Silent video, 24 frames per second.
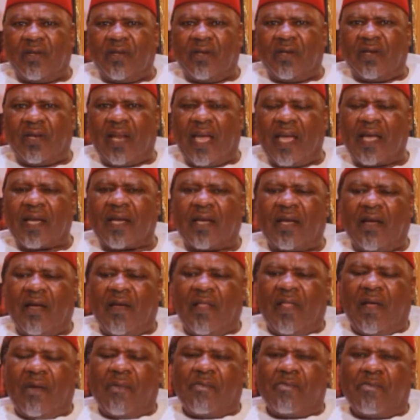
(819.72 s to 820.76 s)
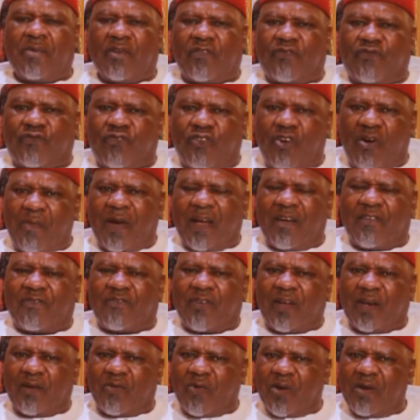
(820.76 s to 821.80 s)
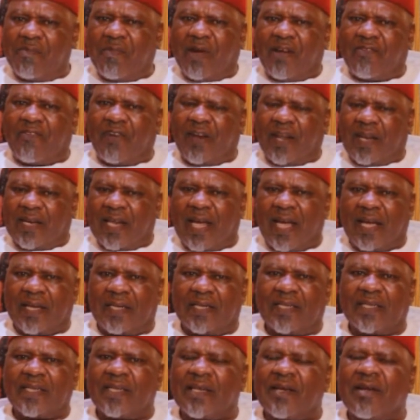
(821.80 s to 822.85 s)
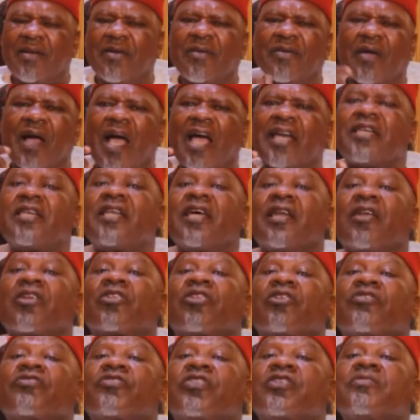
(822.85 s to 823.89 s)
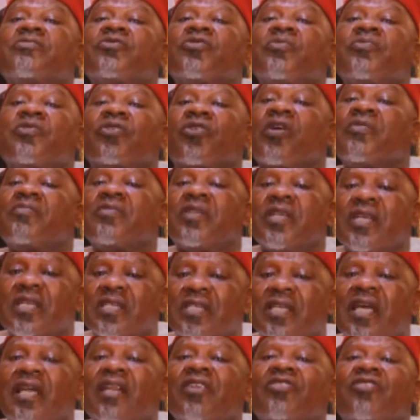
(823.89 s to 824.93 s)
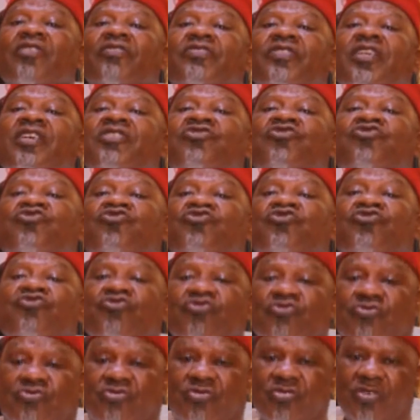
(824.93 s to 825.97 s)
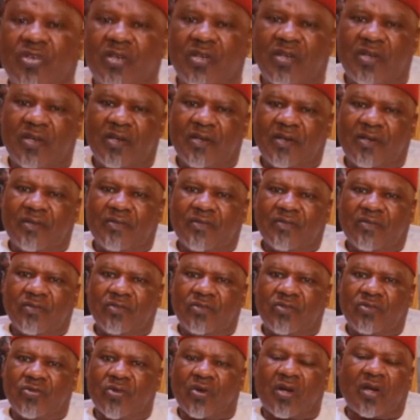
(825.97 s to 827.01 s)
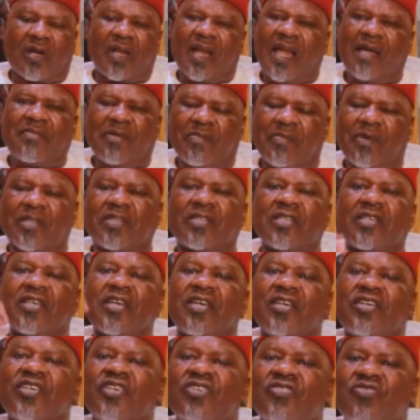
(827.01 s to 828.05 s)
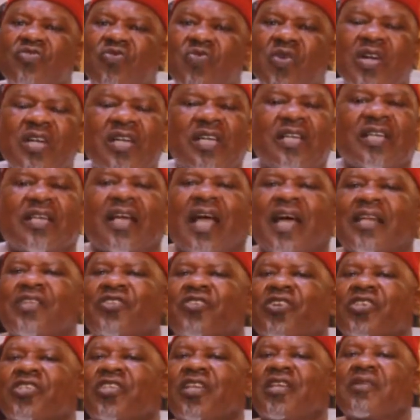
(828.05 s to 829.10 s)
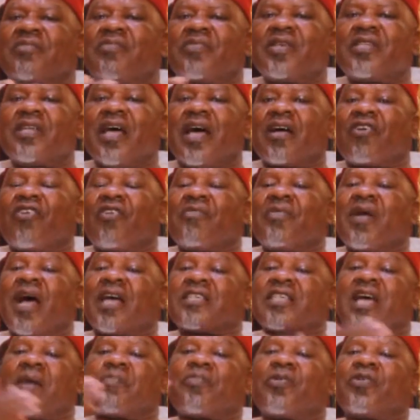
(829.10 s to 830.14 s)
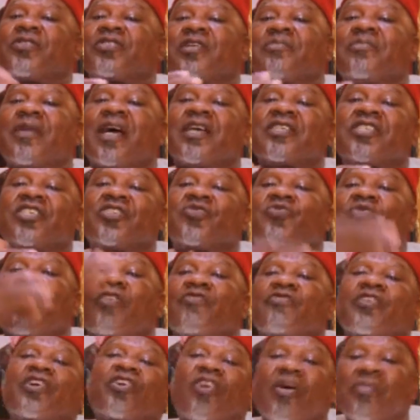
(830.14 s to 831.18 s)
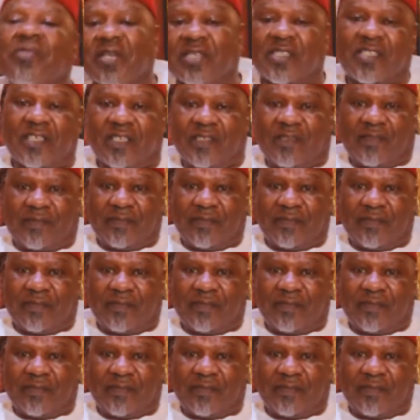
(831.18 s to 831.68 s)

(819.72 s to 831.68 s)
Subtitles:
Like, before my father, when my father died, I did a lot of things to become this. There are a lot of things you do to climb the, but Igwe can just celebrate that government has appointed me as Igwe of a community.